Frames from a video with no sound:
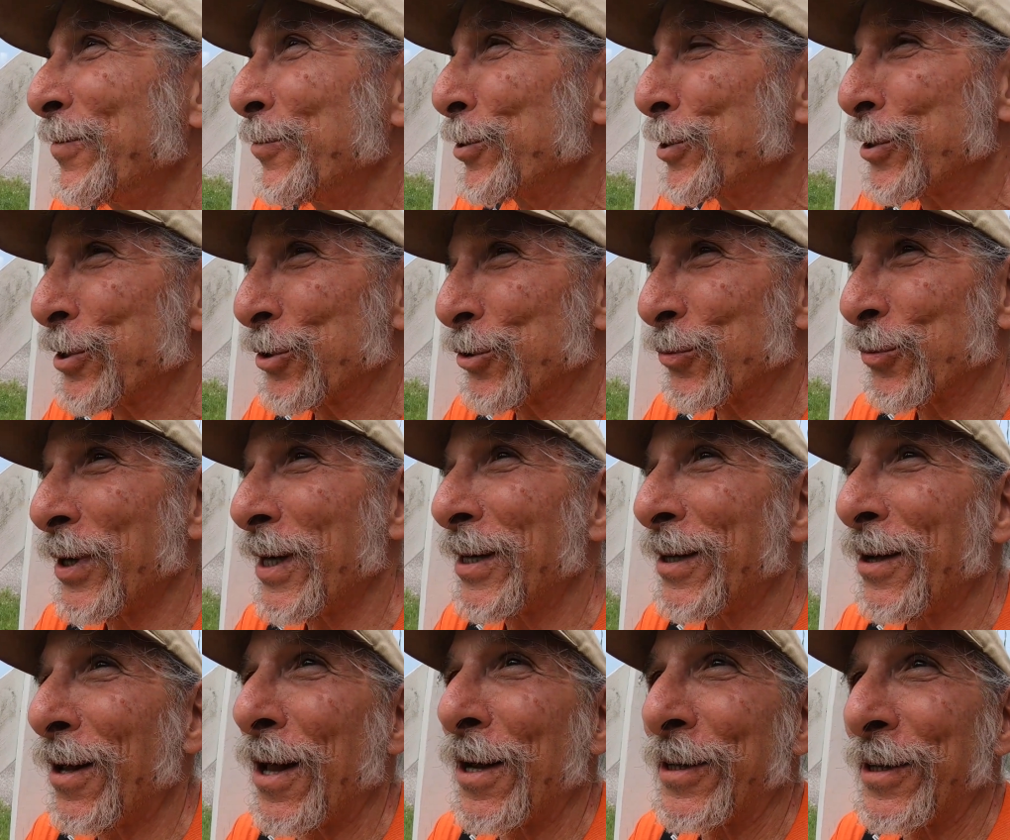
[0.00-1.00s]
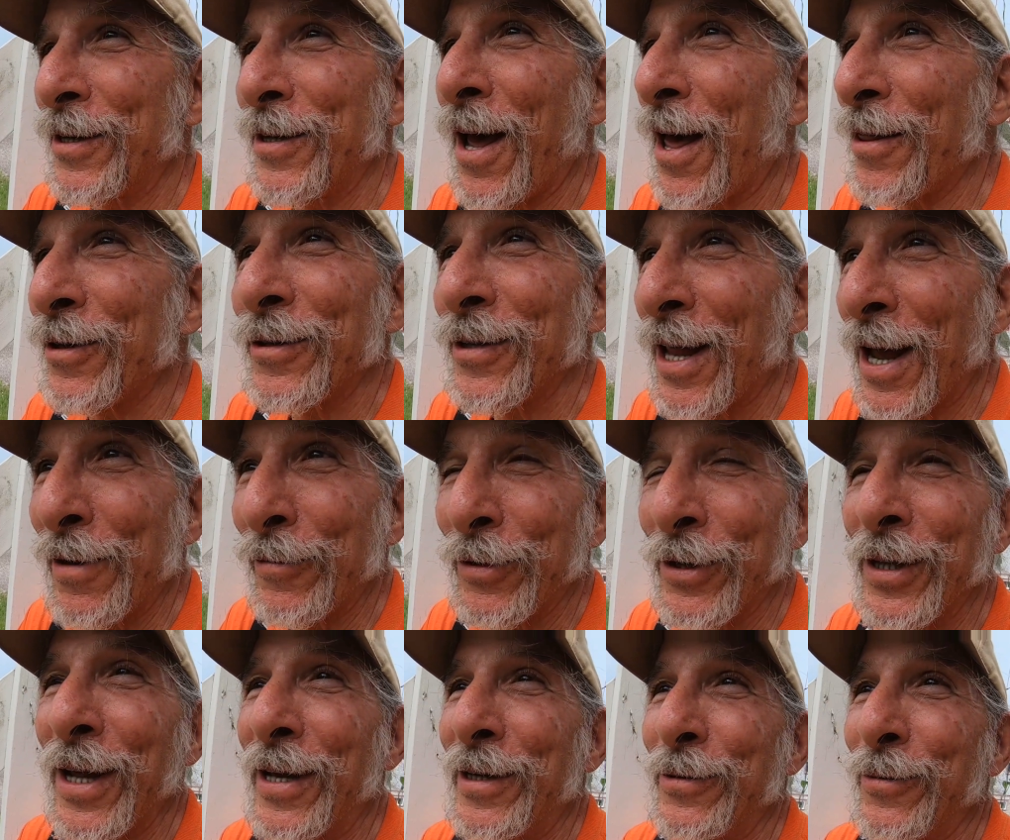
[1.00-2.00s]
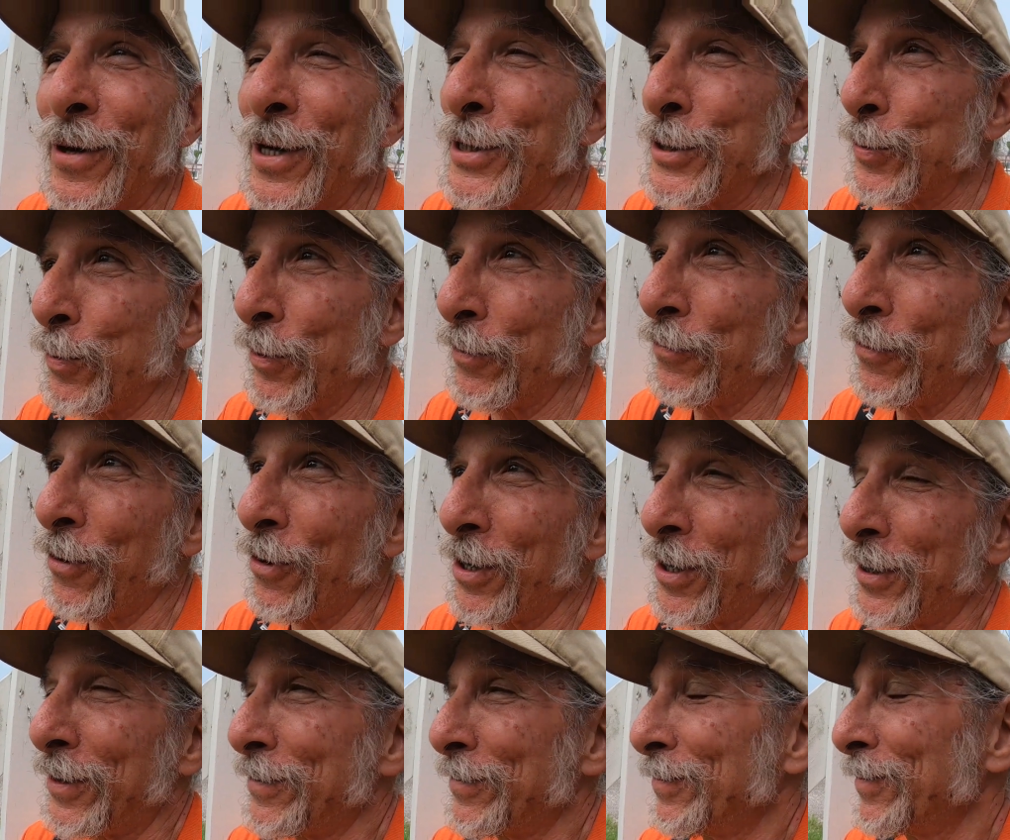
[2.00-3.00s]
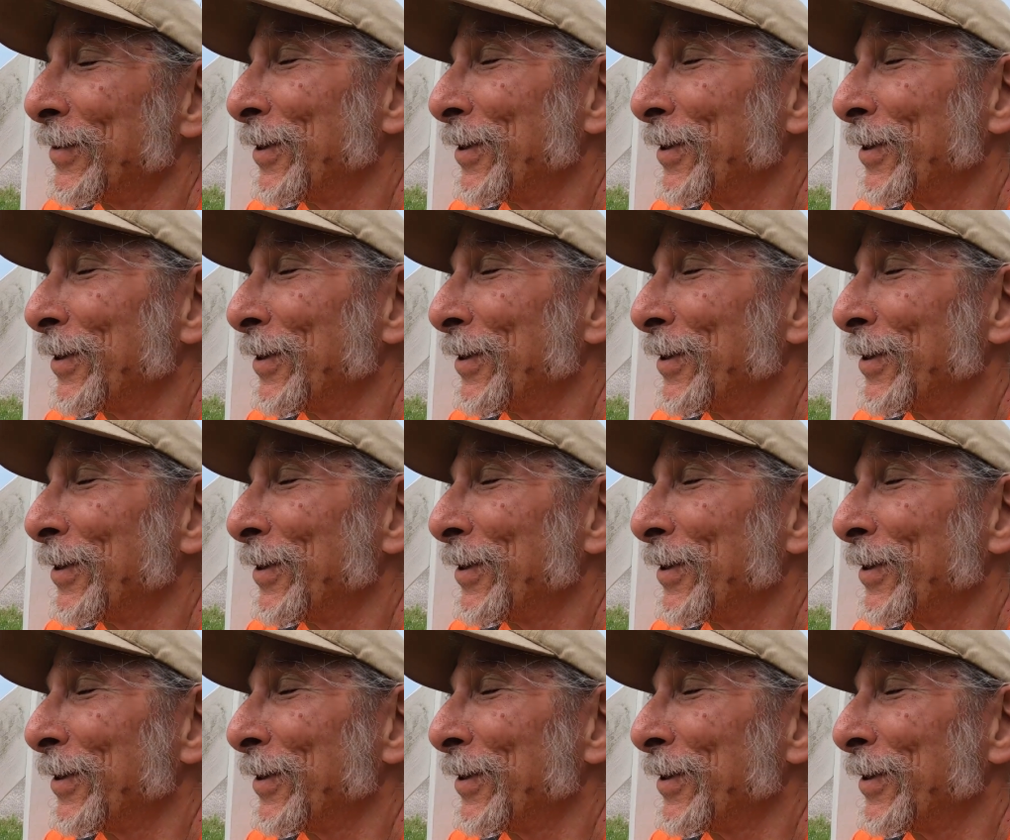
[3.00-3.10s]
which is real on another level than it was before.